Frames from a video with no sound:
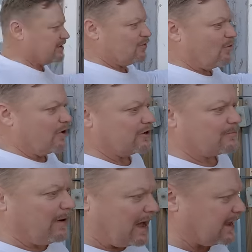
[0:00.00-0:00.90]
we can work.
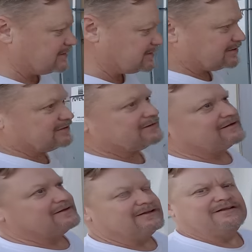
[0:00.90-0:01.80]
But
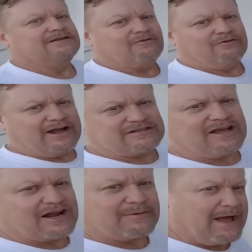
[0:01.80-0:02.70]
when I
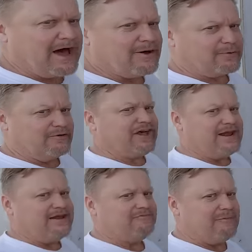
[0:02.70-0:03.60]
talk about
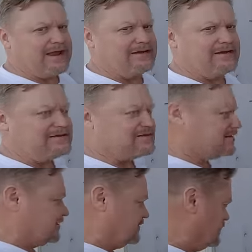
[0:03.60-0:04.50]
preventative maintenance,